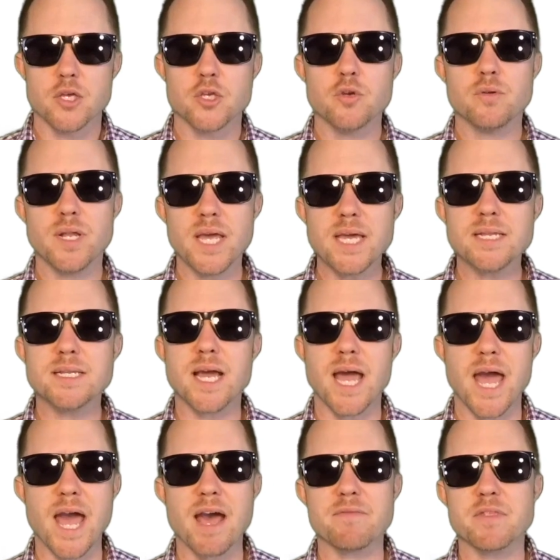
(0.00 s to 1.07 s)
You need to
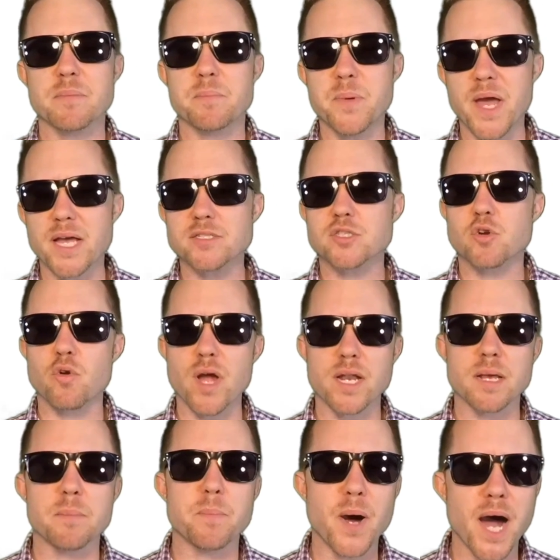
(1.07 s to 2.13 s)
have the best
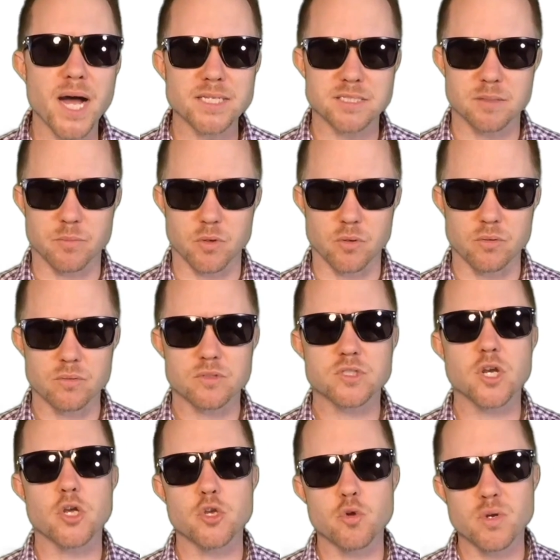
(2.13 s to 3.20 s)
credit possible
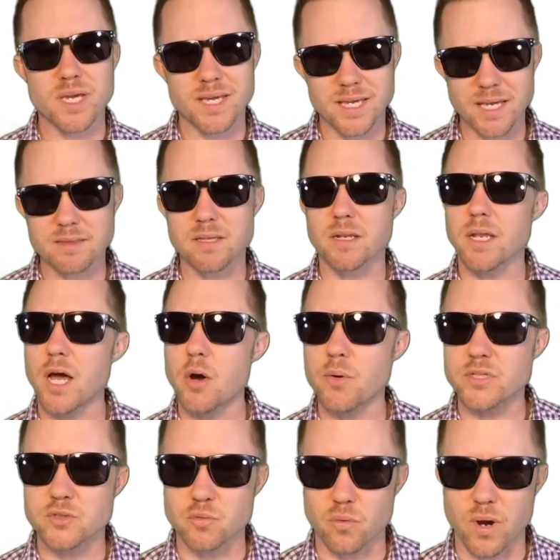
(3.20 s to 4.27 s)
so you can get the
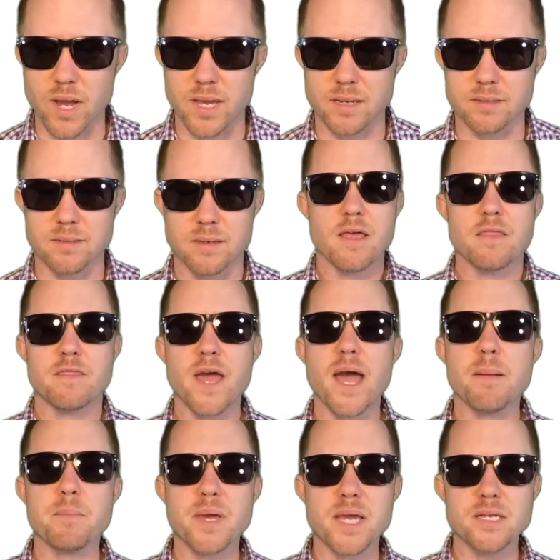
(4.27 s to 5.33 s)
lowest rate.
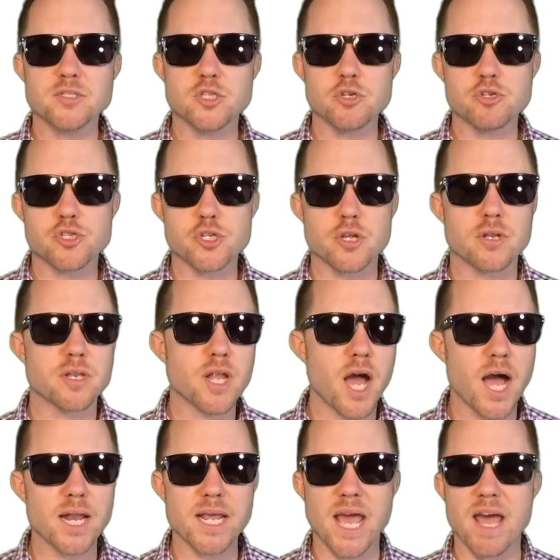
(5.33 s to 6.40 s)
That means you should
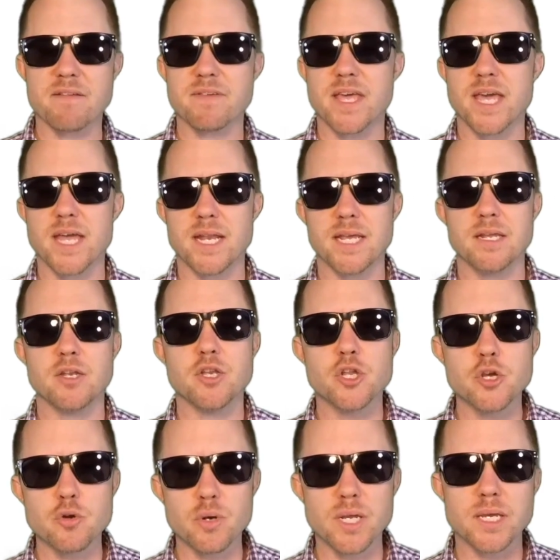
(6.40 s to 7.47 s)
not have any
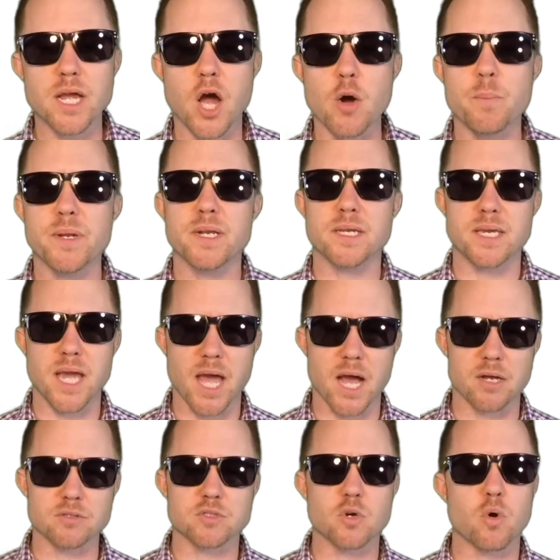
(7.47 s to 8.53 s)
newly opened
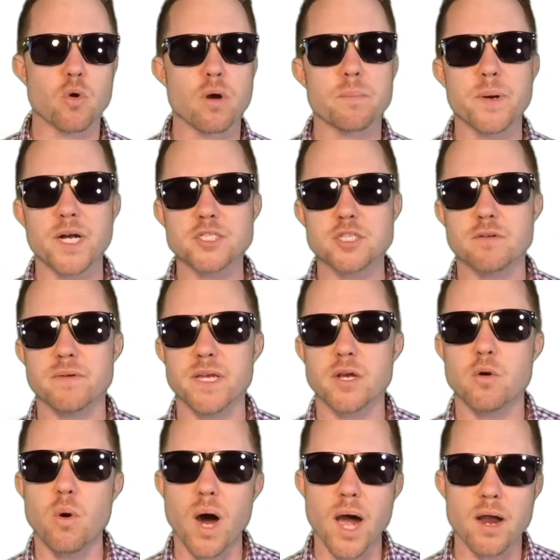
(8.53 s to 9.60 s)
accounts or a bunch of
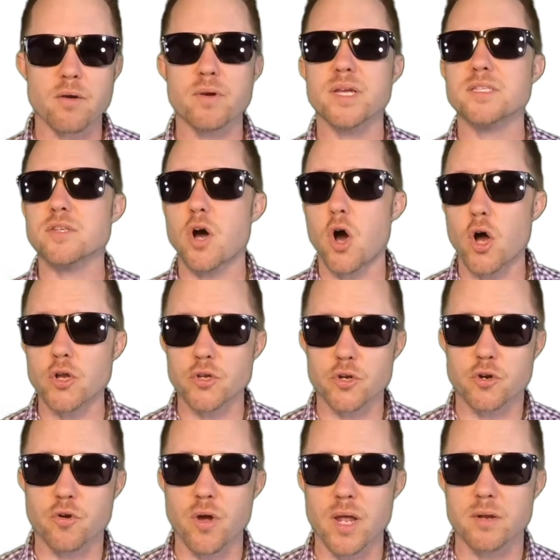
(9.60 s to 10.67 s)
inquiries on your
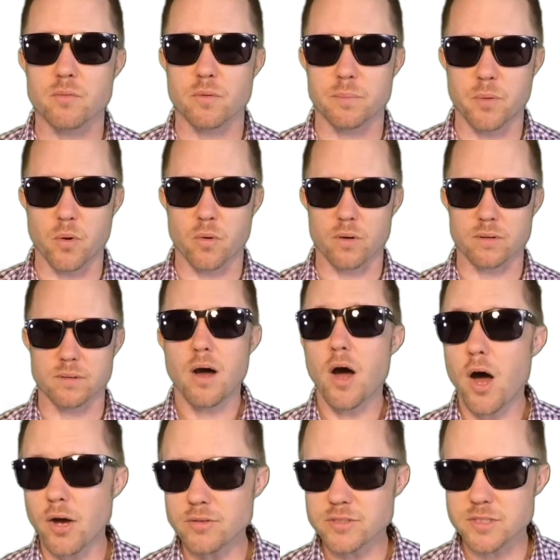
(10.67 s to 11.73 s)
credit report.
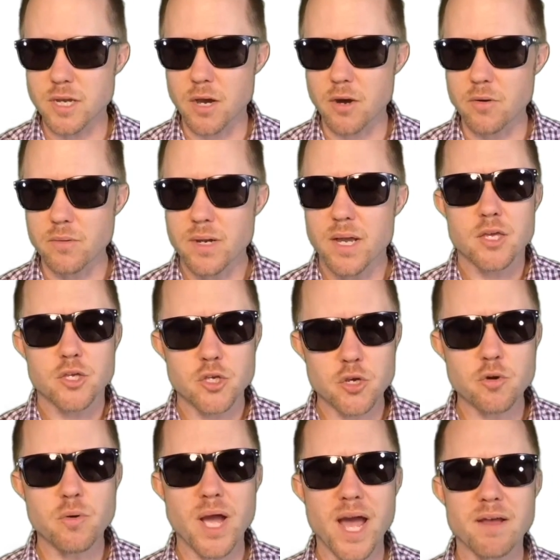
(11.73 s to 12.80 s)
Also,
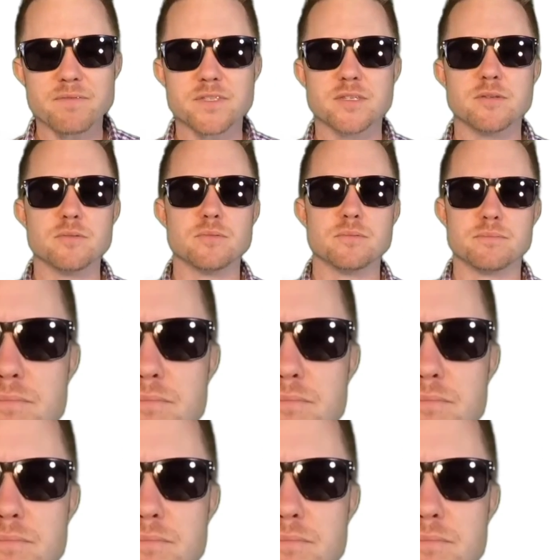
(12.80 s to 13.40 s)
you have to.